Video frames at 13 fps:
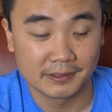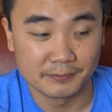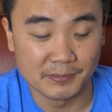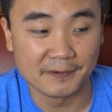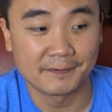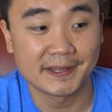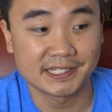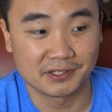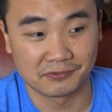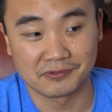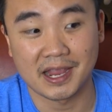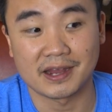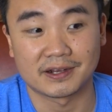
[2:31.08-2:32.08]
mythics
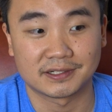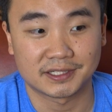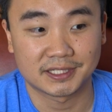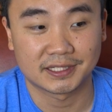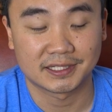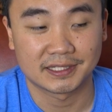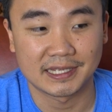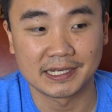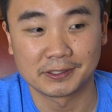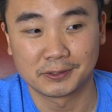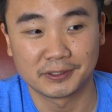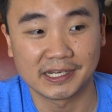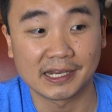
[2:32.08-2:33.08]
and rares,
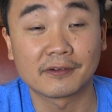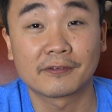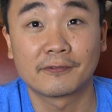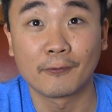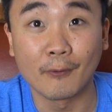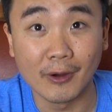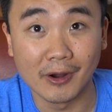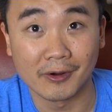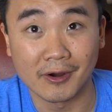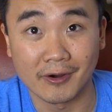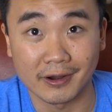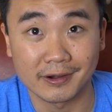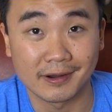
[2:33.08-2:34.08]
including a foil
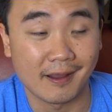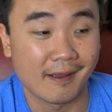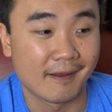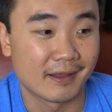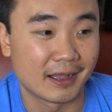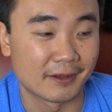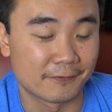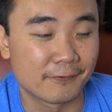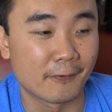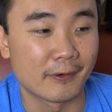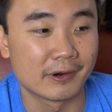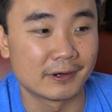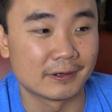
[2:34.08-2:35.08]
card, a
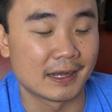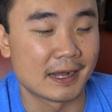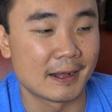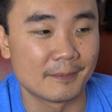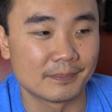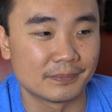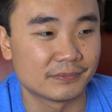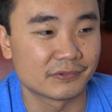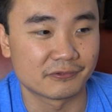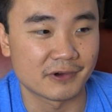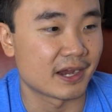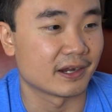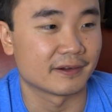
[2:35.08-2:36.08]
foil um,
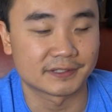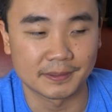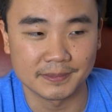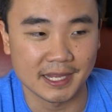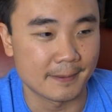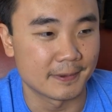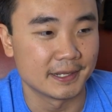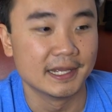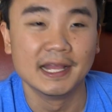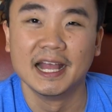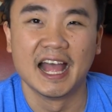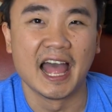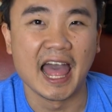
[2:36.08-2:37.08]
rare of some type.
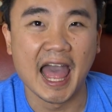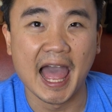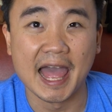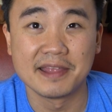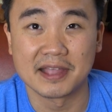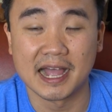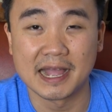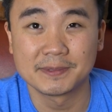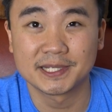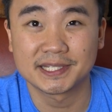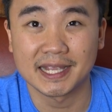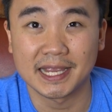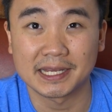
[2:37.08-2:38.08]
And I'm
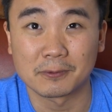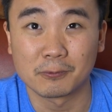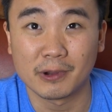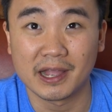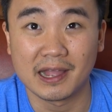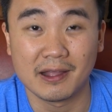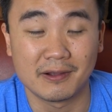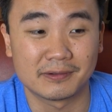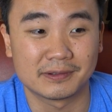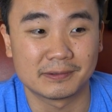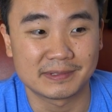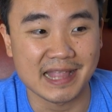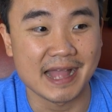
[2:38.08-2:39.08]
just like, well,
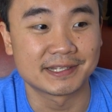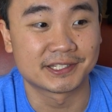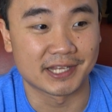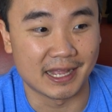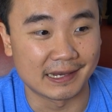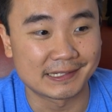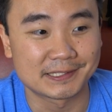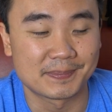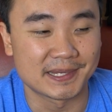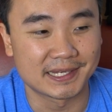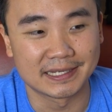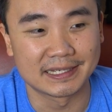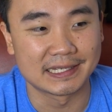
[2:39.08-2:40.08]
that sucks
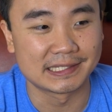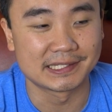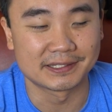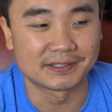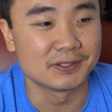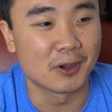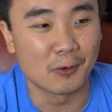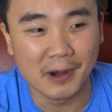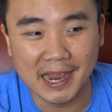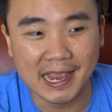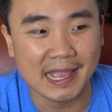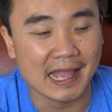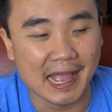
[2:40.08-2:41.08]
because there's no
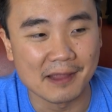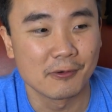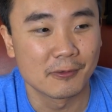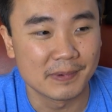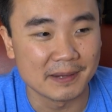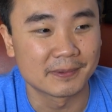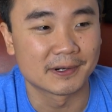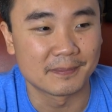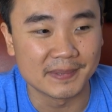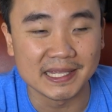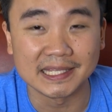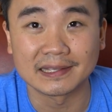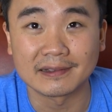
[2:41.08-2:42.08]
way I will be able to
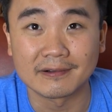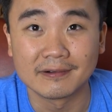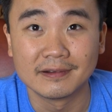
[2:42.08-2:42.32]
beat you.